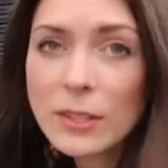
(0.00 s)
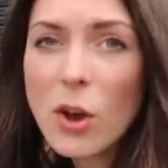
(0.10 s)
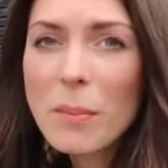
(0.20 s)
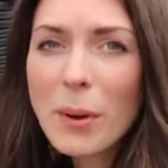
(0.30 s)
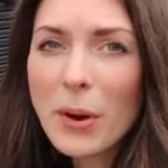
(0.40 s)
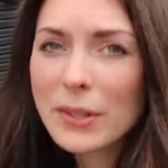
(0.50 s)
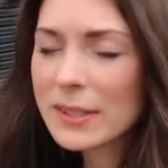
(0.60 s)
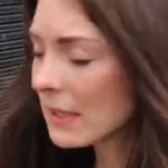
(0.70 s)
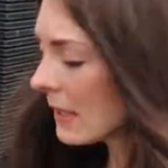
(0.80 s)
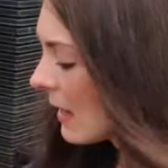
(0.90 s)

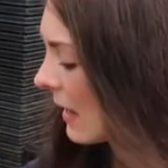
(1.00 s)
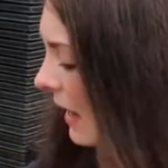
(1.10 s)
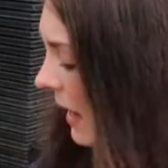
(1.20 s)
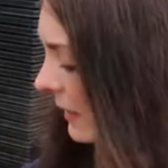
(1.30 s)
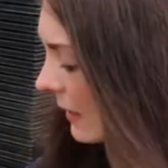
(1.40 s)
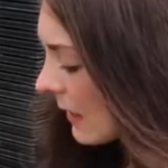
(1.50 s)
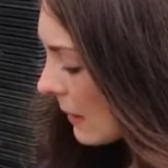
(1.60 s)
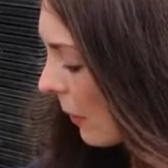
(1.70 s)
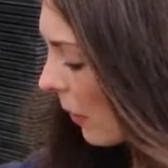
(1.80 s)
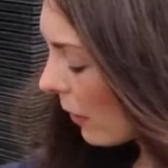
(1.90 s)
compost into this
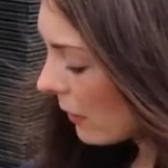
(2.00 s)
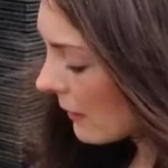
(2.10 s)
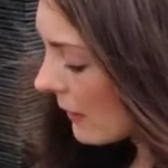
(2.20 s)
pot.